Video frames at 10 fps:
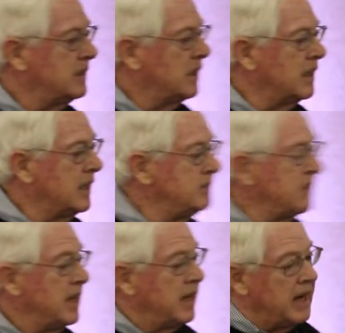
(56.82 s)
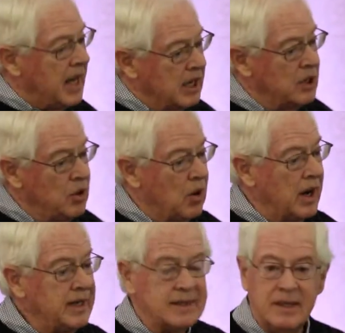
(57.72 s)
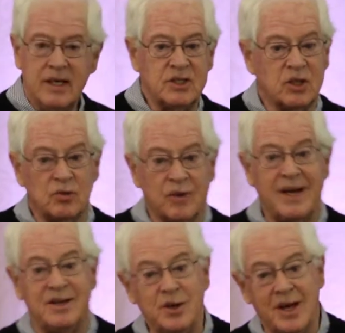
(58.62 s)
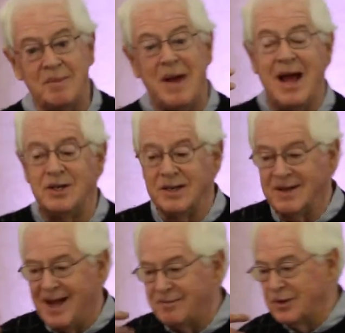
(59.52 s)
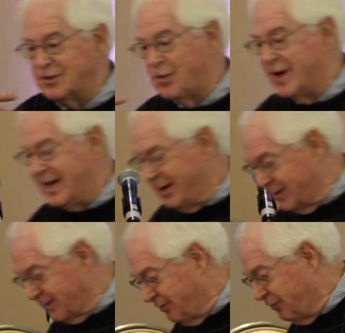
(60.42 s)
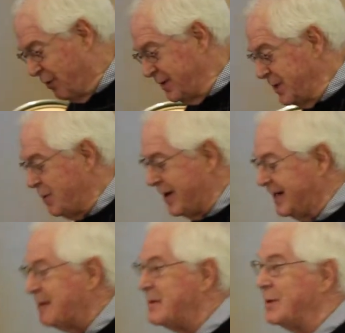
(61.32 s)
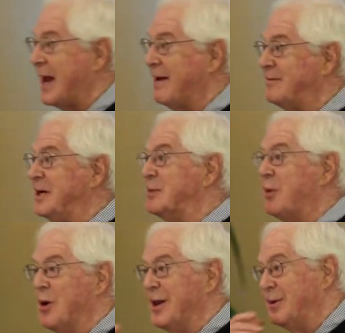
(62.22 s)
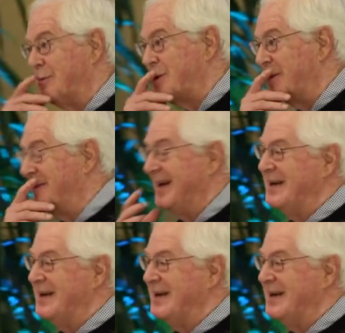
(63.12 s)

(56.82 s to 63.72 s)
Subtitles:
All right, and Illinois, it's great. You can imagine after 20 years of Ford and the UAW to have Dearborn in the room.